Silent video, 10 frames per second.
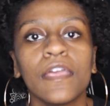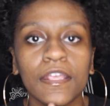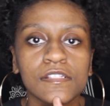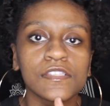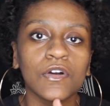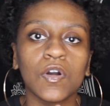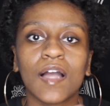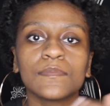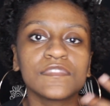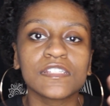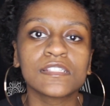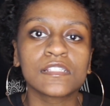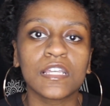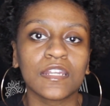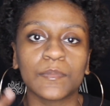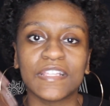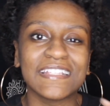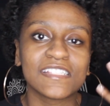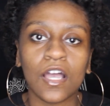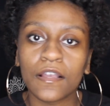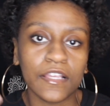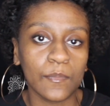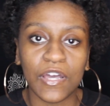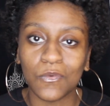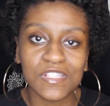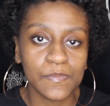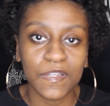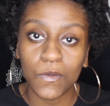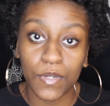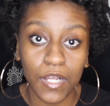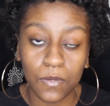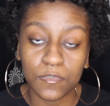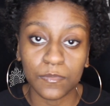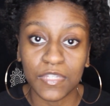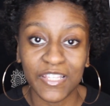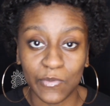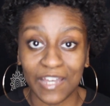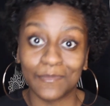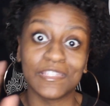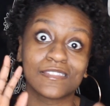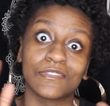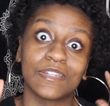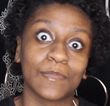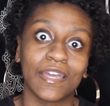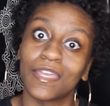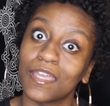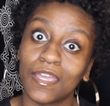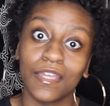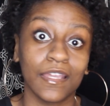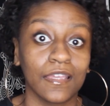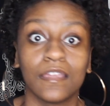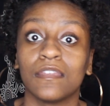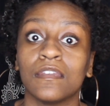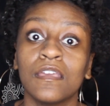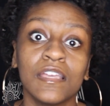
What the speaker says: And so I'm just going to be talking about what's been going on with me, why I've been so MIA, and